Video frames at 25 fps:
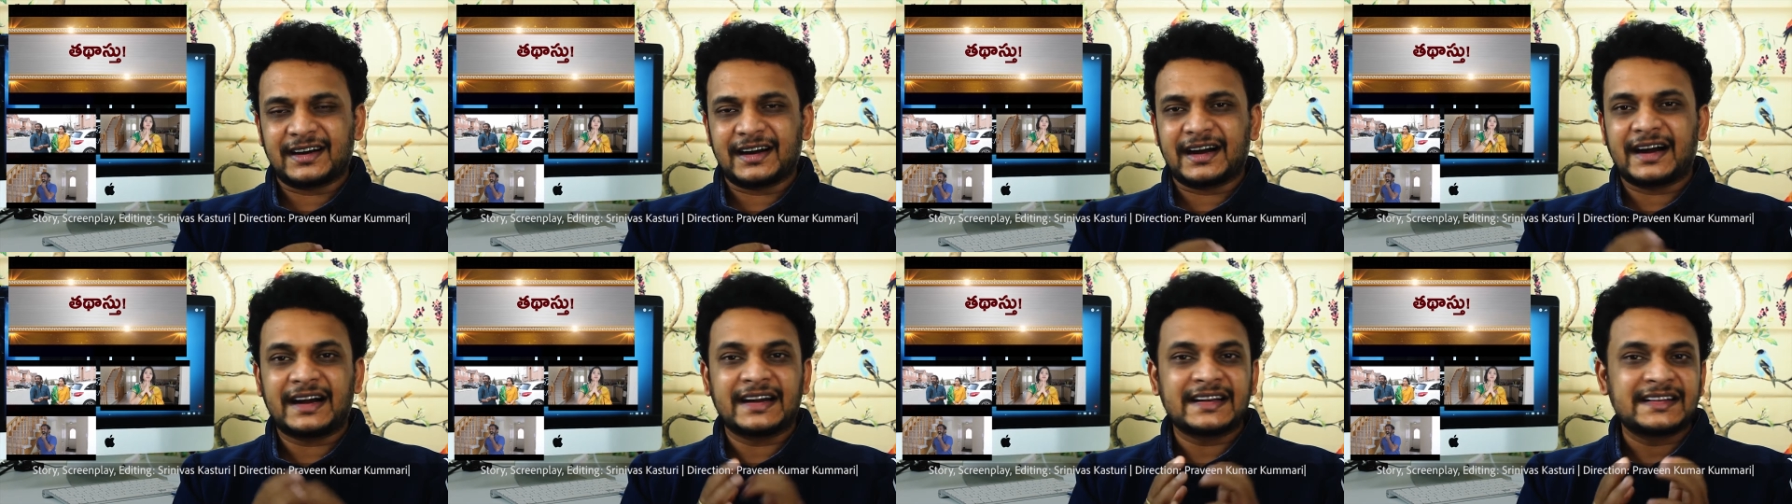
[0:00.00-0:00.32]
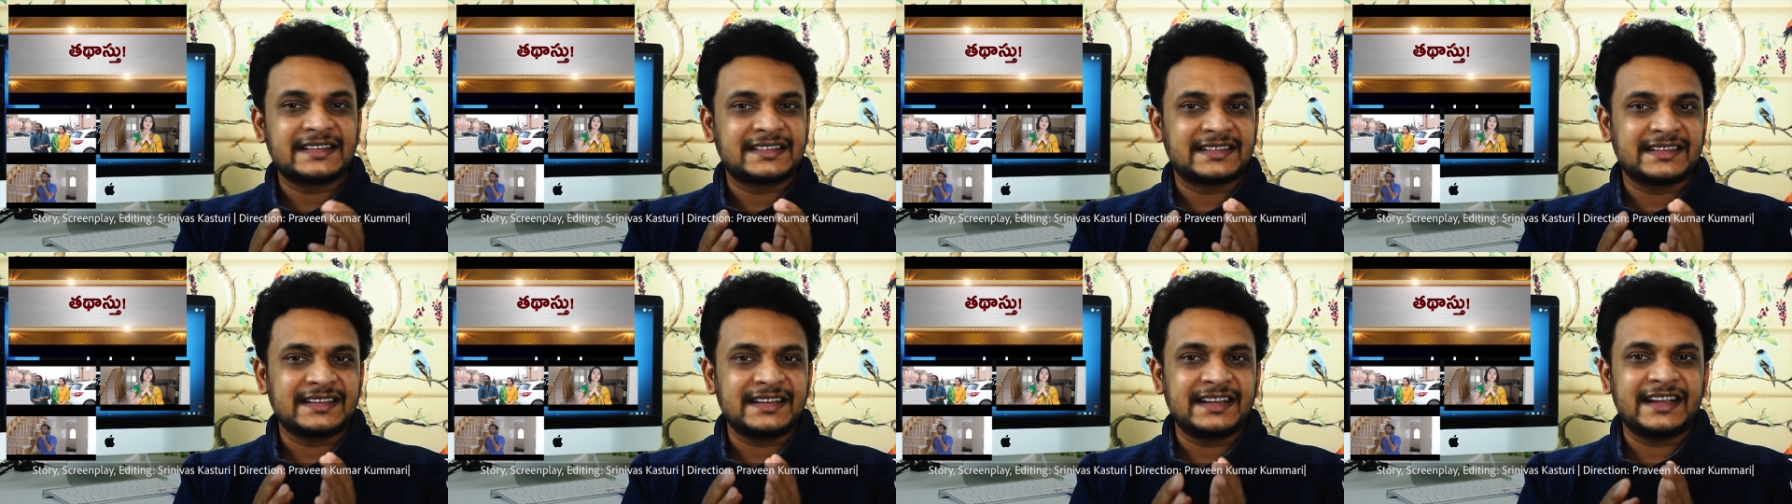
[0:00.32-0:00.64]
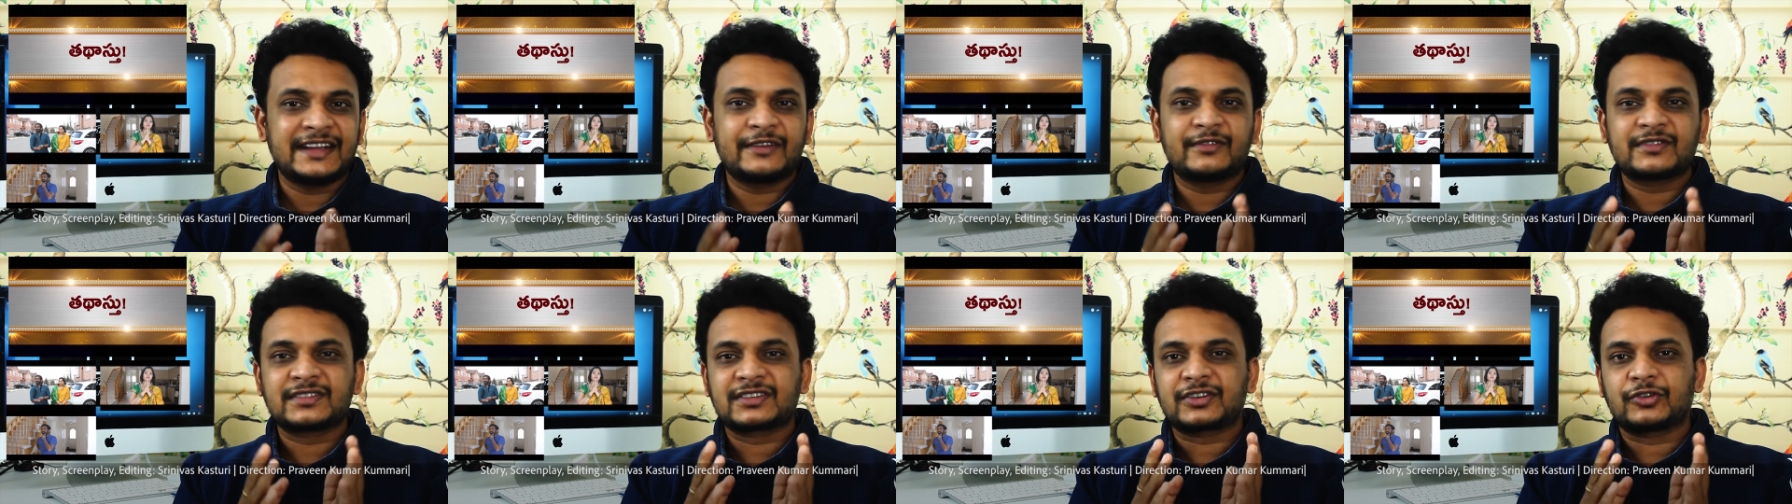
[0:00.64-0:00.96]
I see
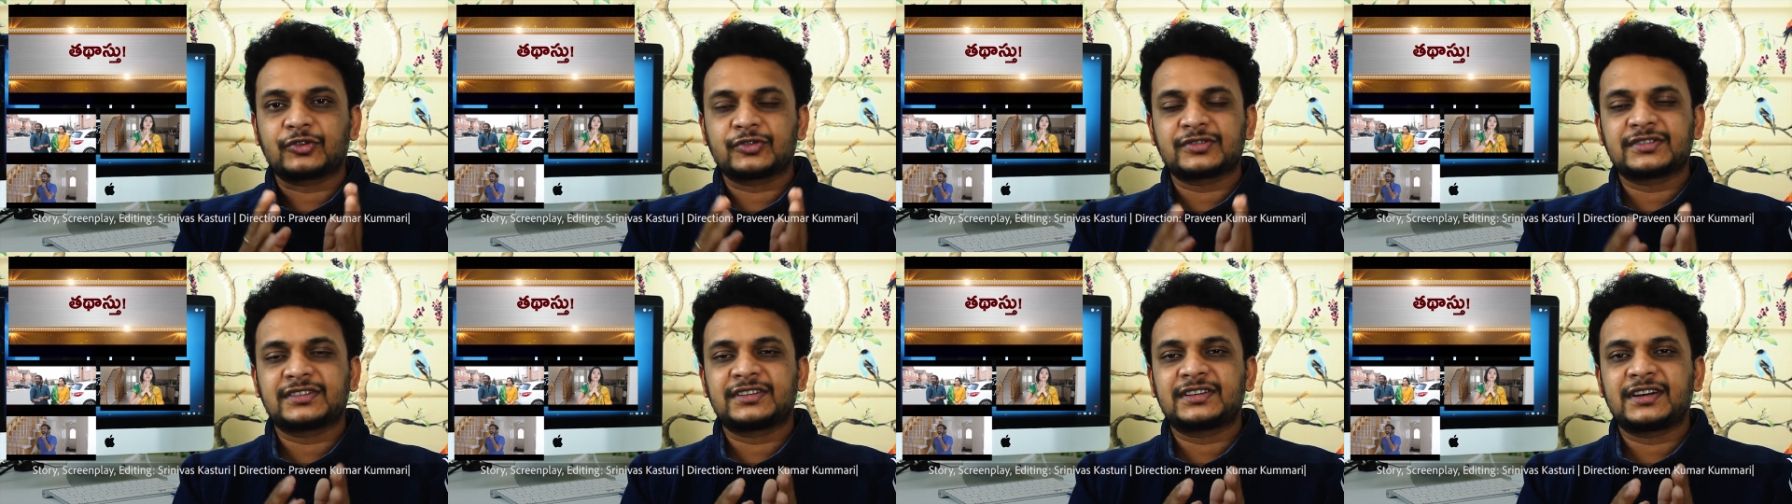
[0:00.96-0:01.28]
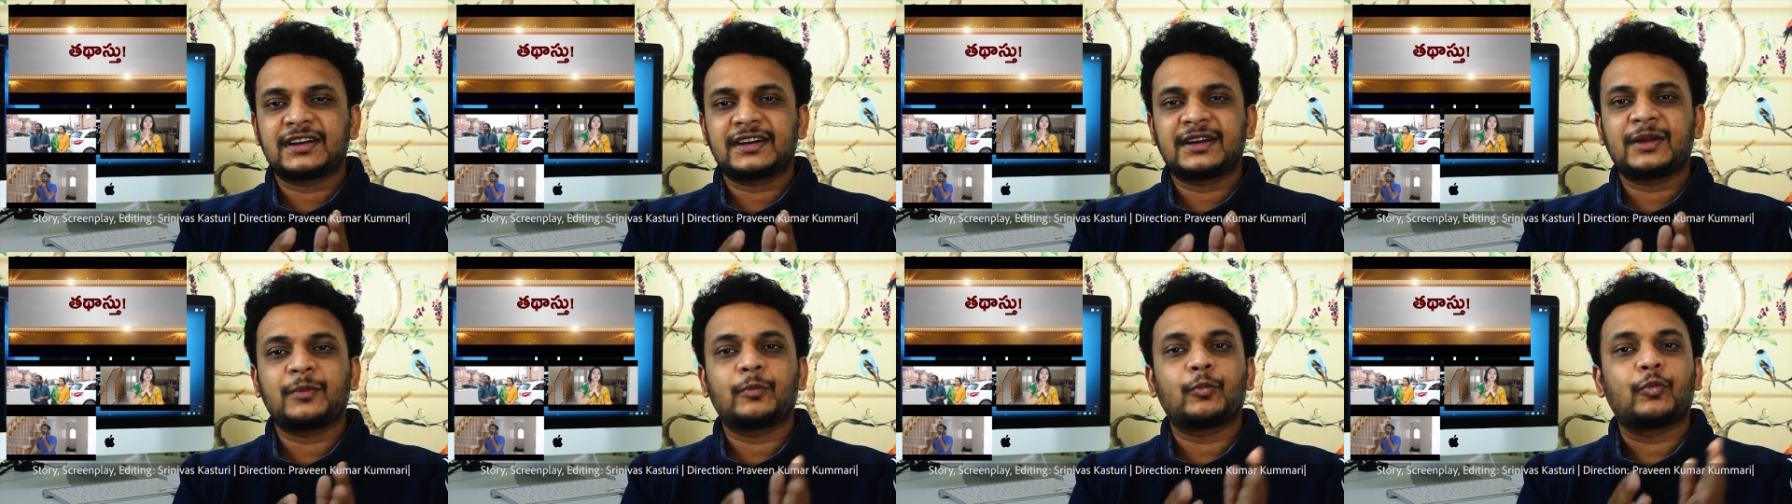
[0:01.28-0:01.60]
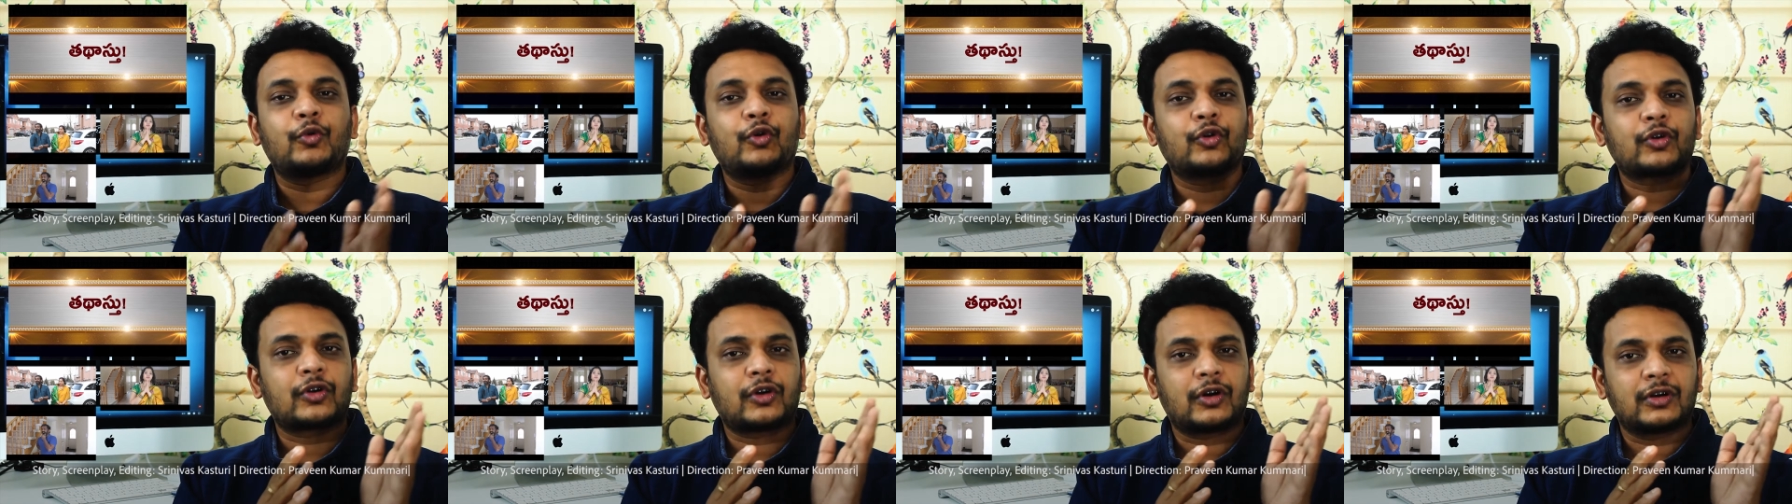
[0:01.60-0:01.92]
he was concentrating
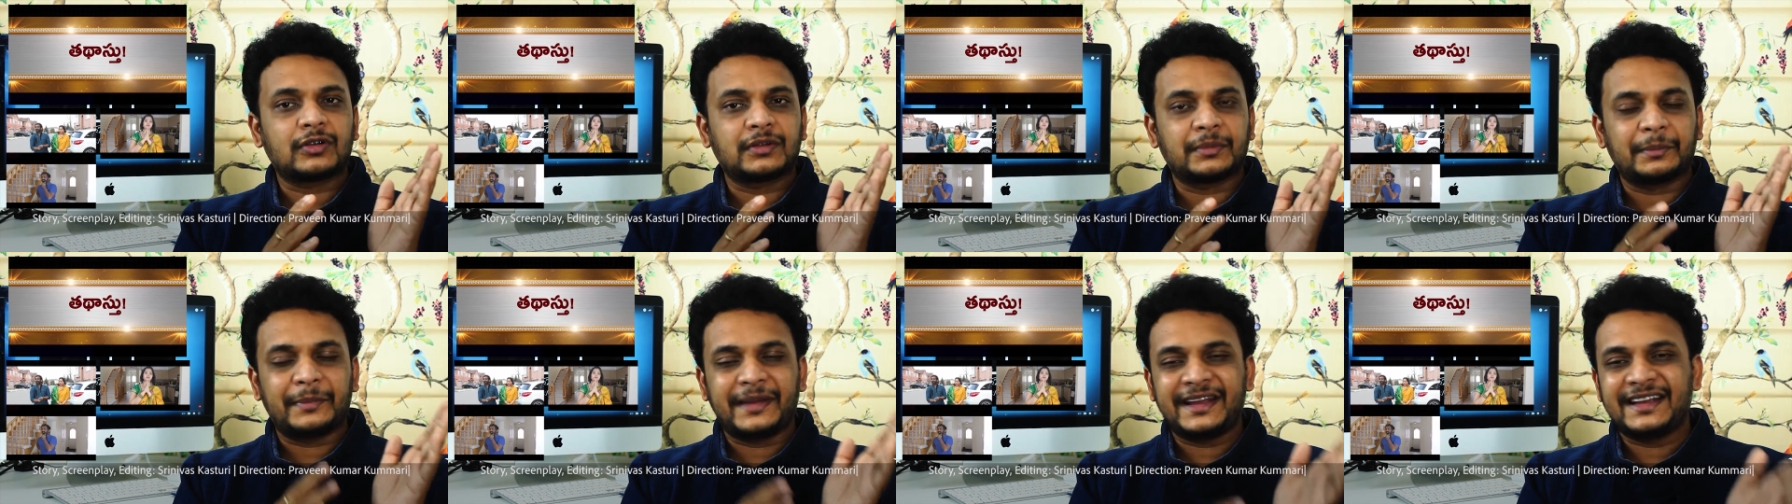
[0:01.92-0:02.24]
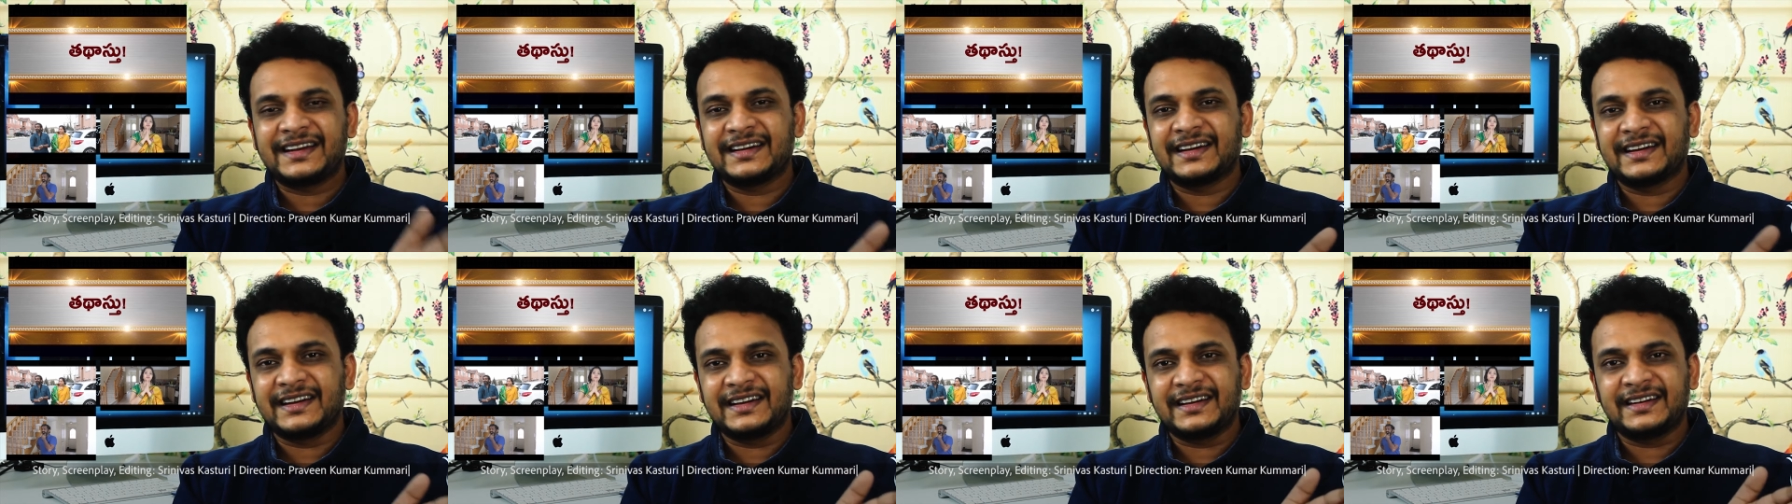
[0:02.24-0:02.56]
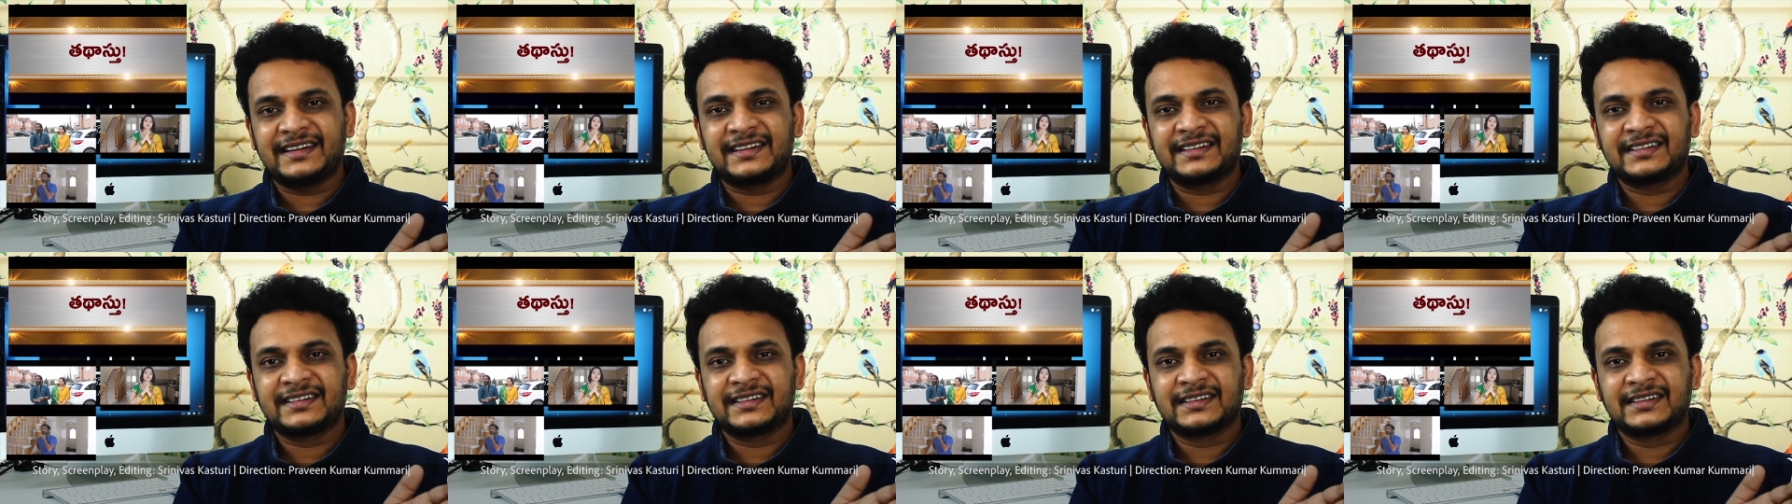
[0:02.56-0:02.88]
more on the main
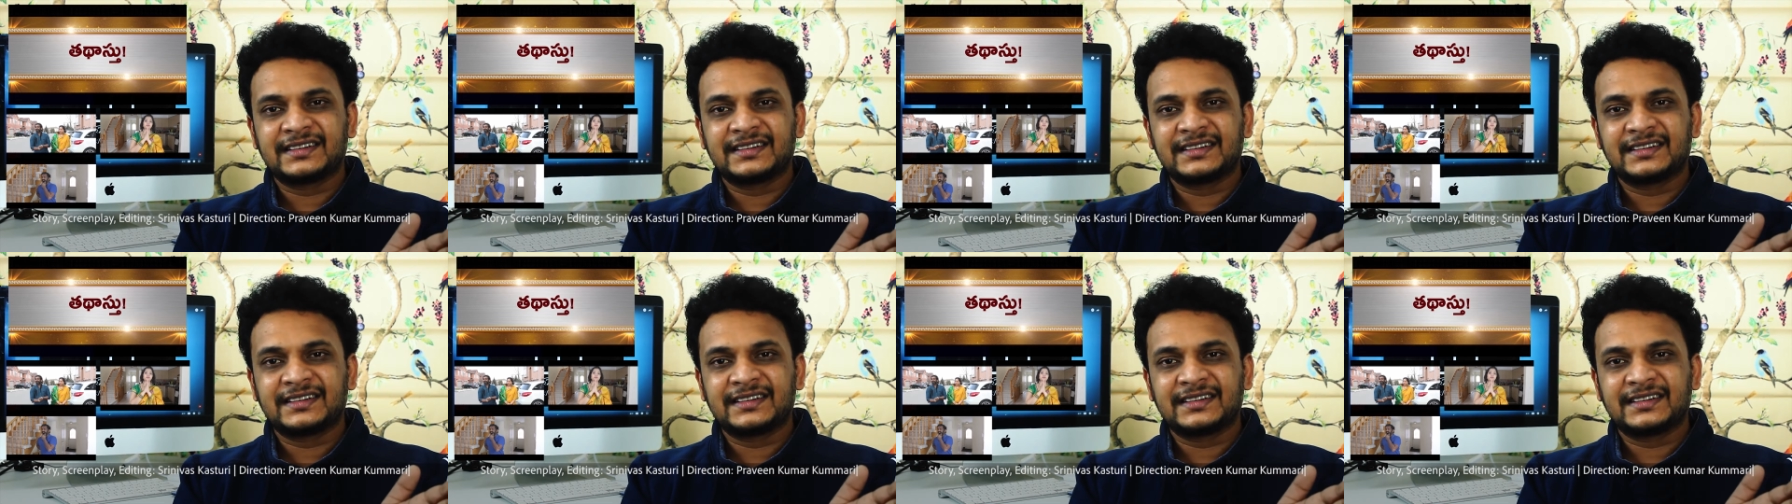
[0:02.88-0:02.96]
lead.